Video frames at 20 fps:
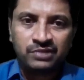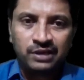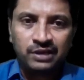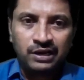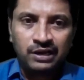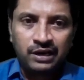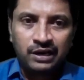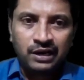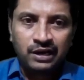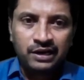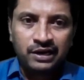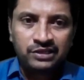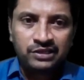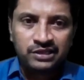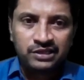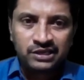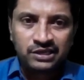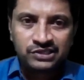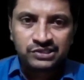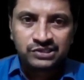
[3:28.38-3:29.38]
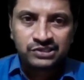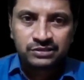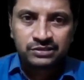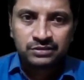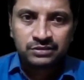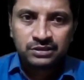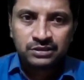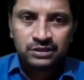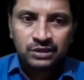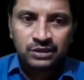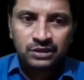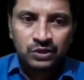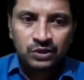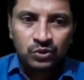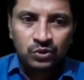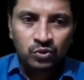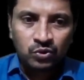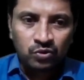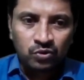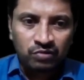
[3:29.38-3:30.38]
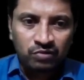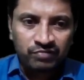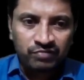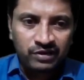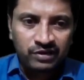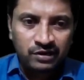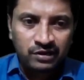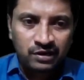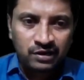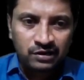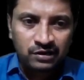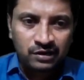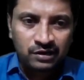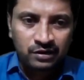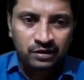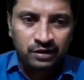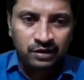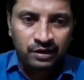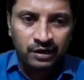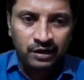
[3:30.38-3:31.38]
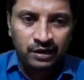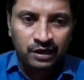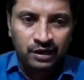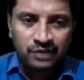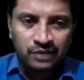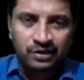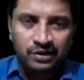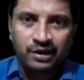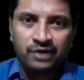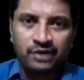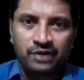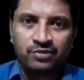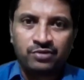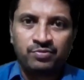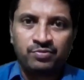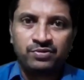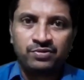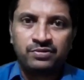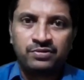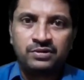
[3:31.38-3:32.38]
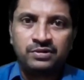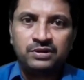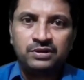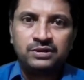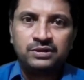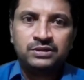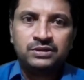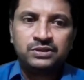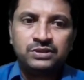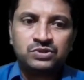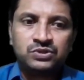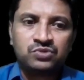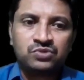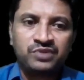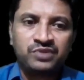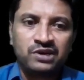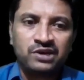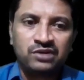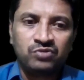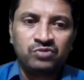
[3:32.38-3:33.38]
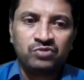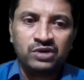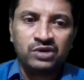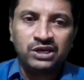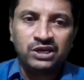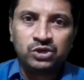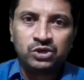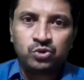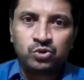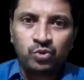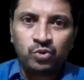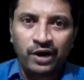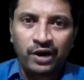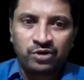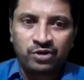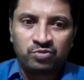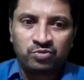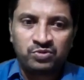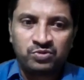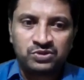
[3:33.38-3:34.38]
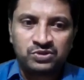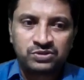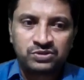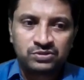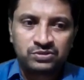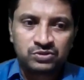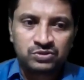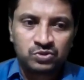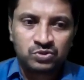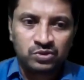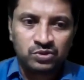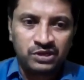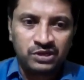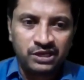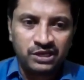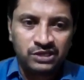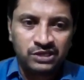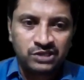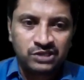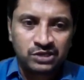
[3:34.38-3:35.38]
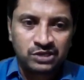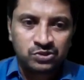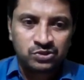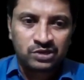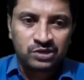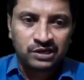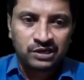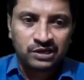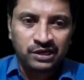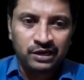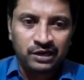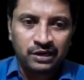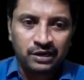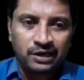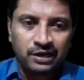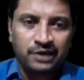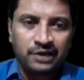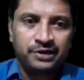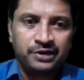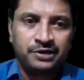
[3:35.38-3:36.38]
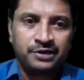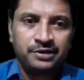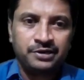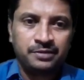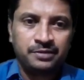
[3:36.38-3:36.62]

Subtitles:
Anything else? No, we cannot get any other attribute. So we got only 2 attributes. So D is also not a candidate key.